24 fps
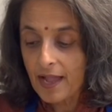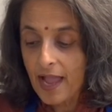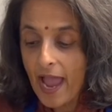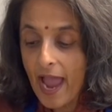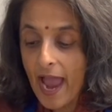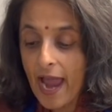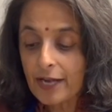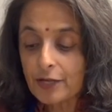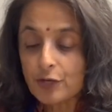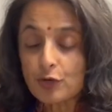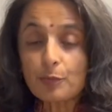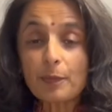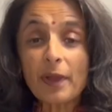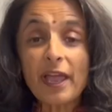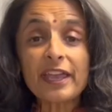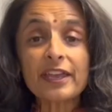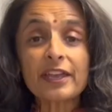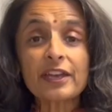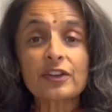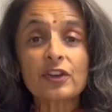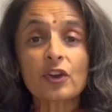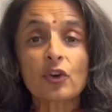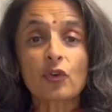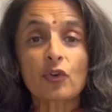And to make
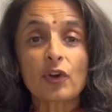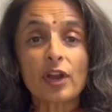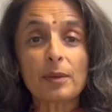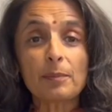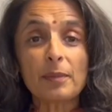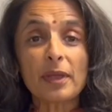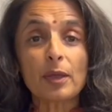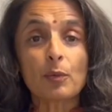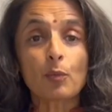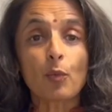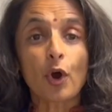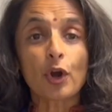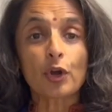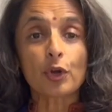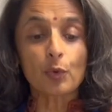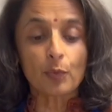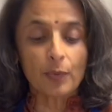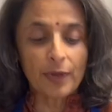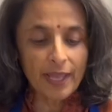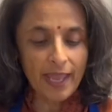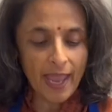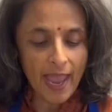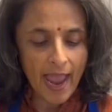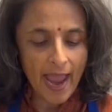it creamy, what do
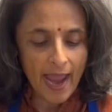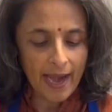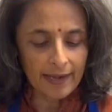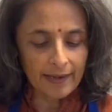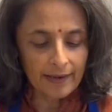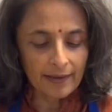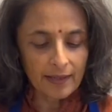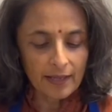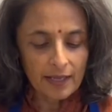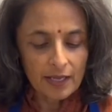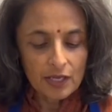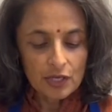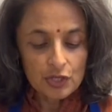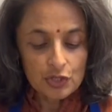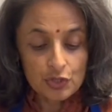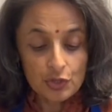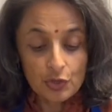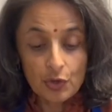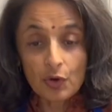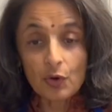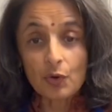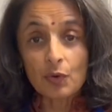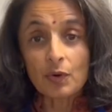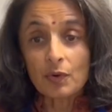we add?
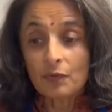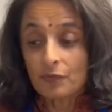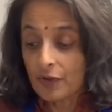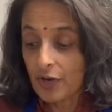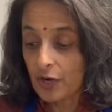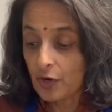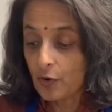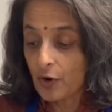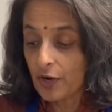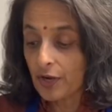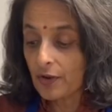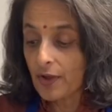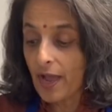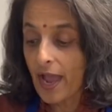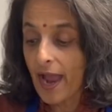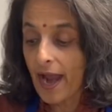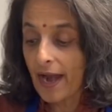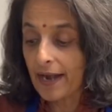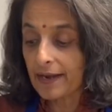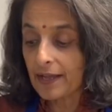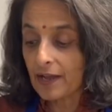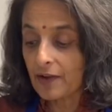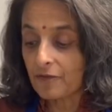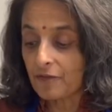So we're going to
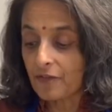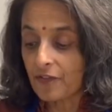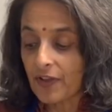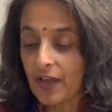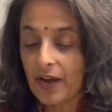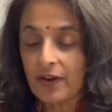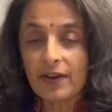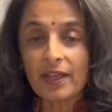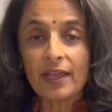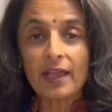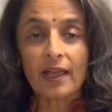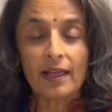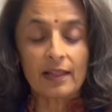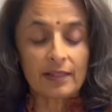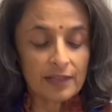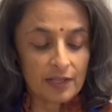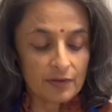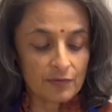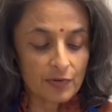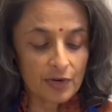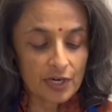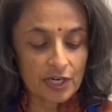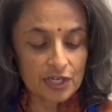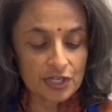add a very healthy
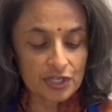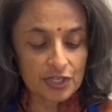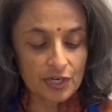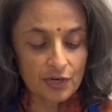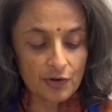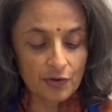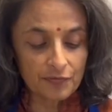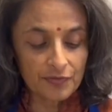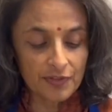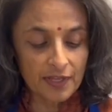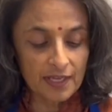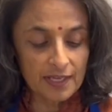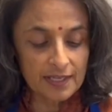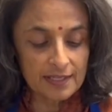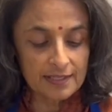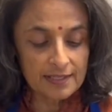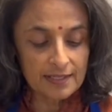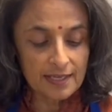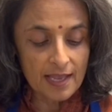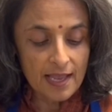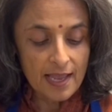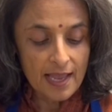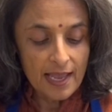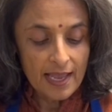version of this
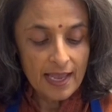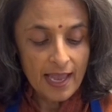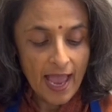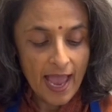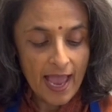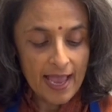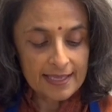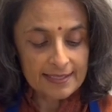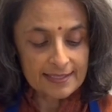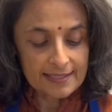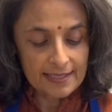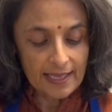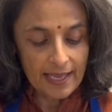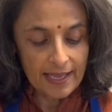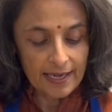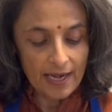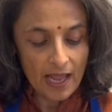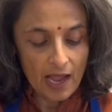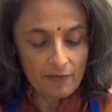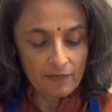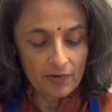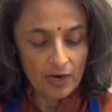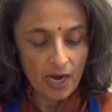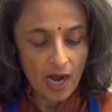as an
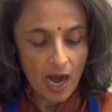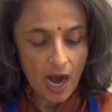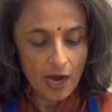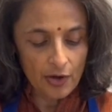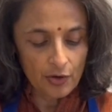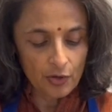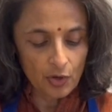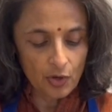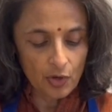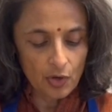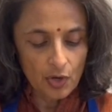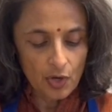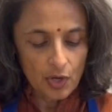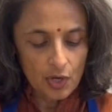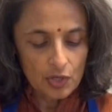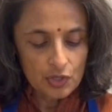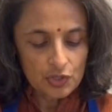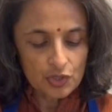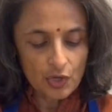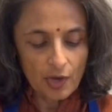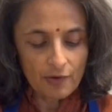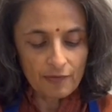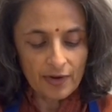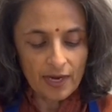avocado.
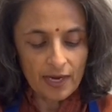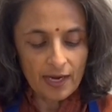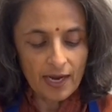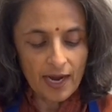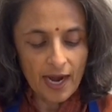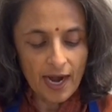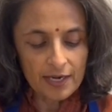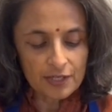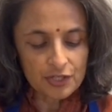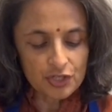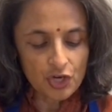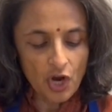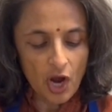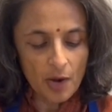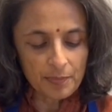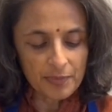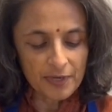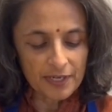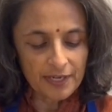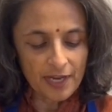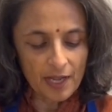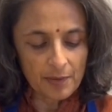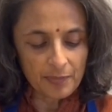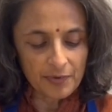So I've chopped
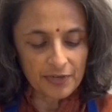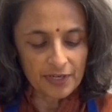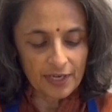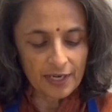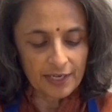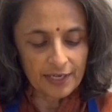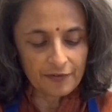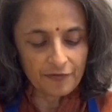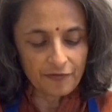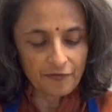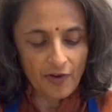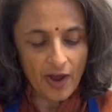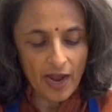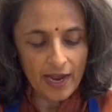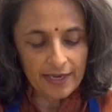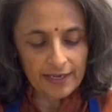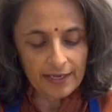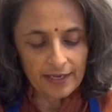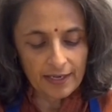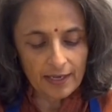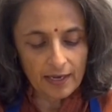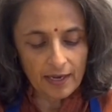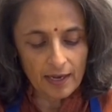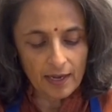it up really
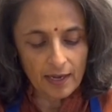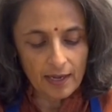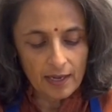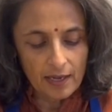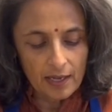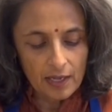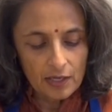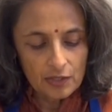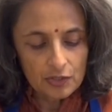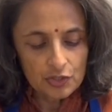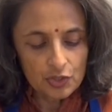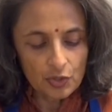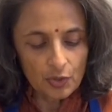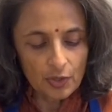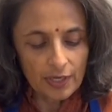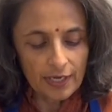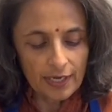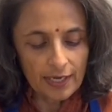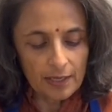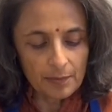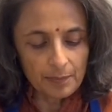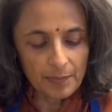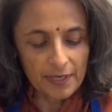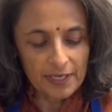fine here. So
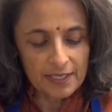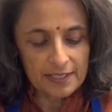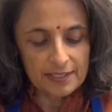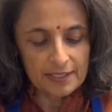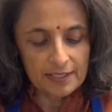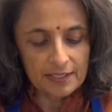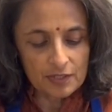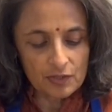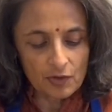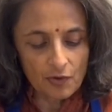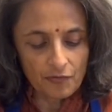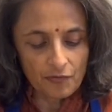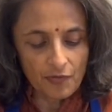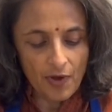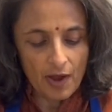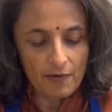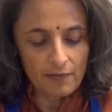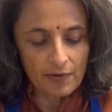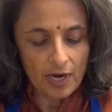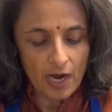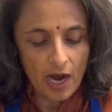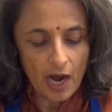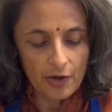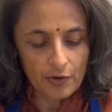little pieces of
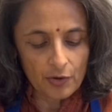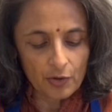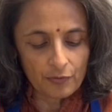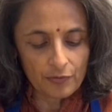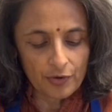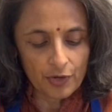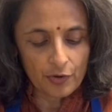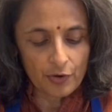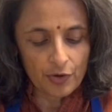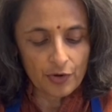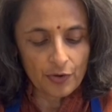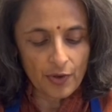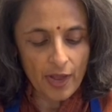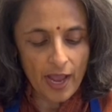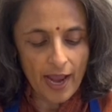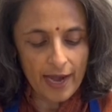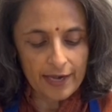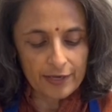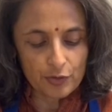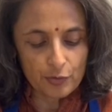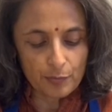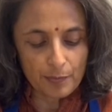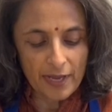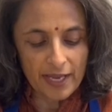avocado we're going to
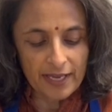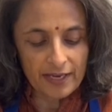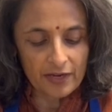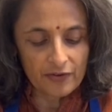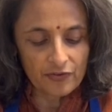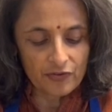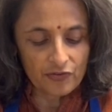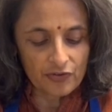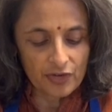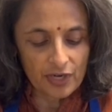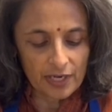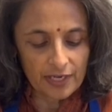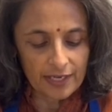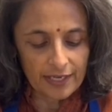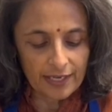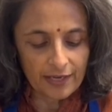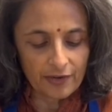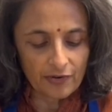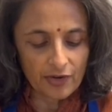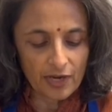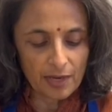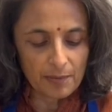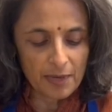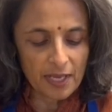add to make it really
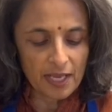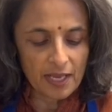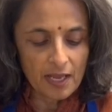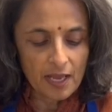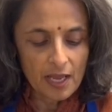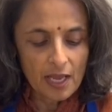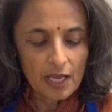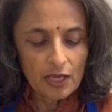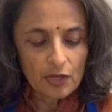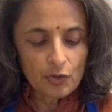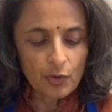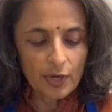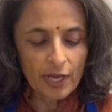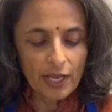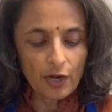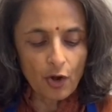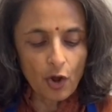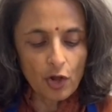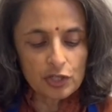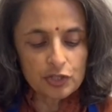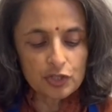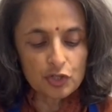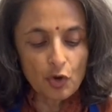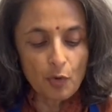creamy. You can
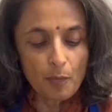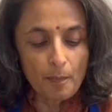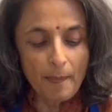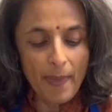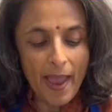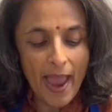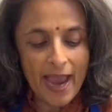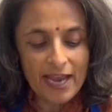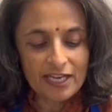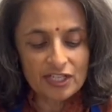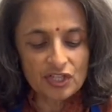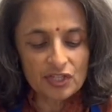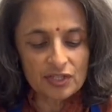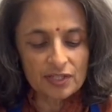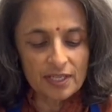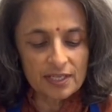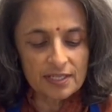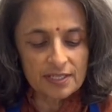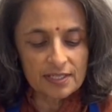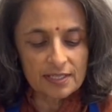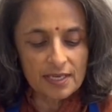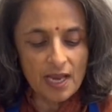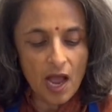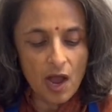also mash
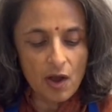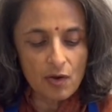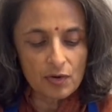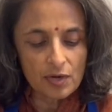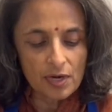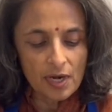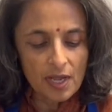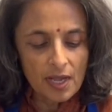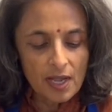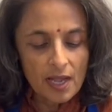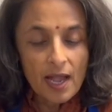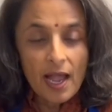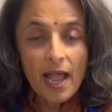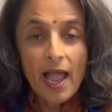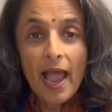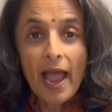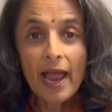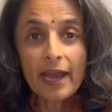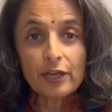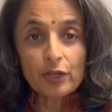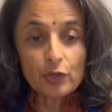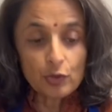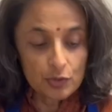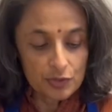this down
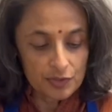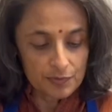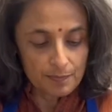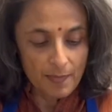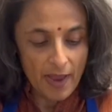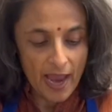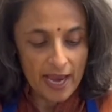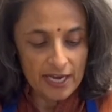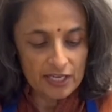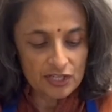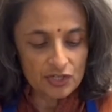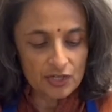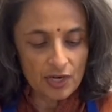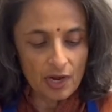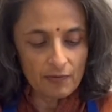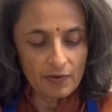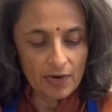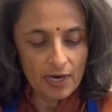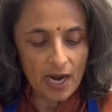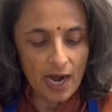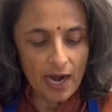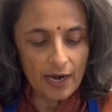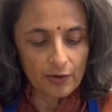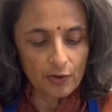and use mashed
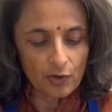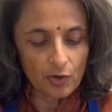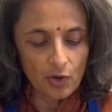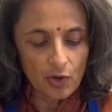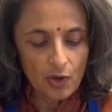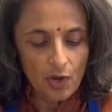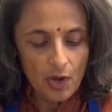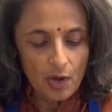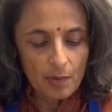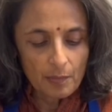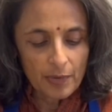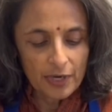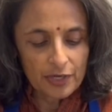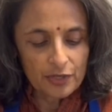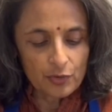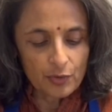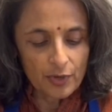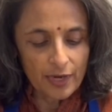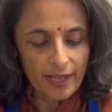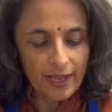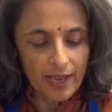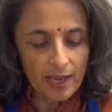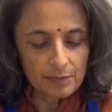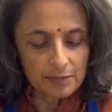avocado, but
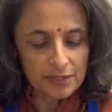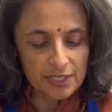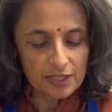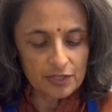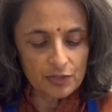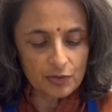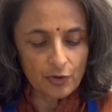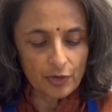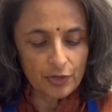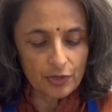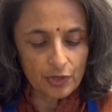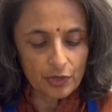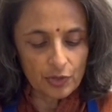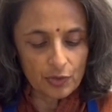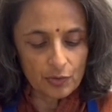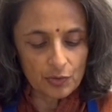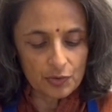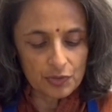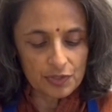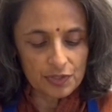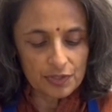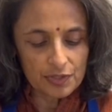today I'm just going to use,